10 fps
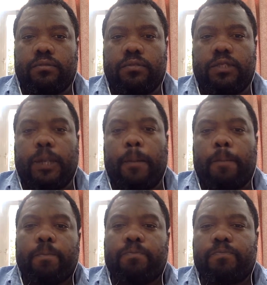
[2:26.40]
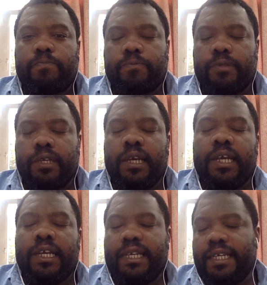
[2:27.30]
So
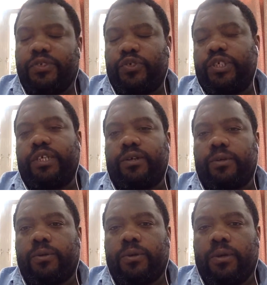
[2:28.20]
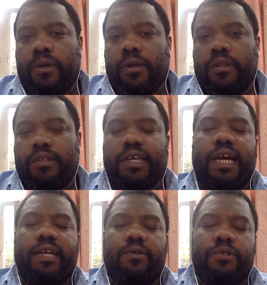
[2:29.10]
each year, the
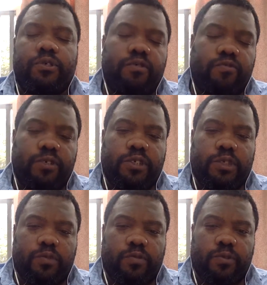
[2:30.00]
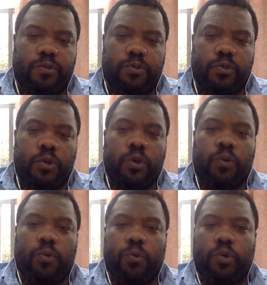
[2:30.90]
Tigris and Euphrates rivers
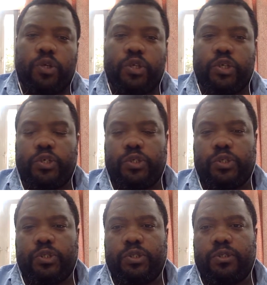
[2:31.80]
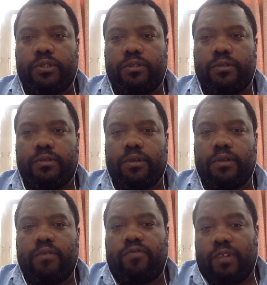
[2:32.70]
would
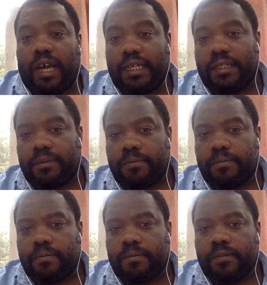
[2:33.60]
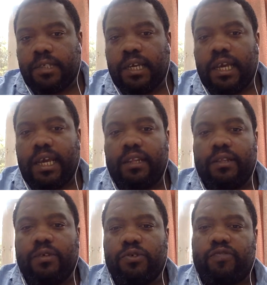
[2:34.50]
flood. And
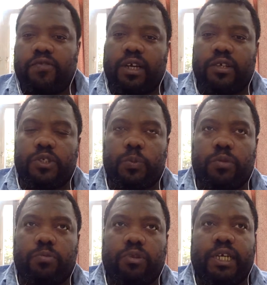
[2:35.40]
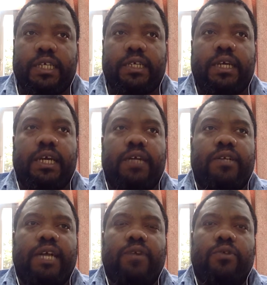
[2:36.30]
those floods would bring
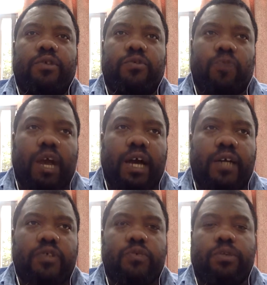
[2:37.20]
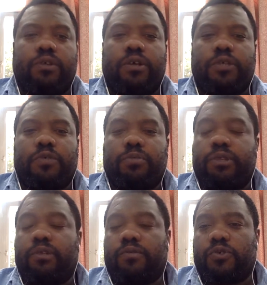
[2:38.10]
not only rocks, but it also would
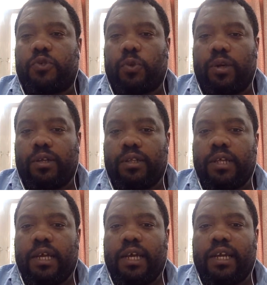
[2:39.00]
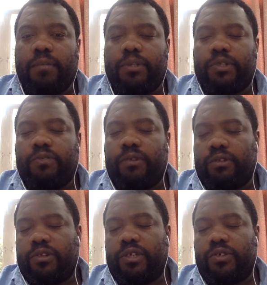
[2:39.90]
bring over soil and a mixture of
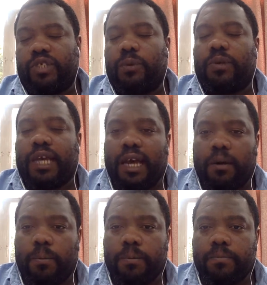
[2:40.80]
other things that would help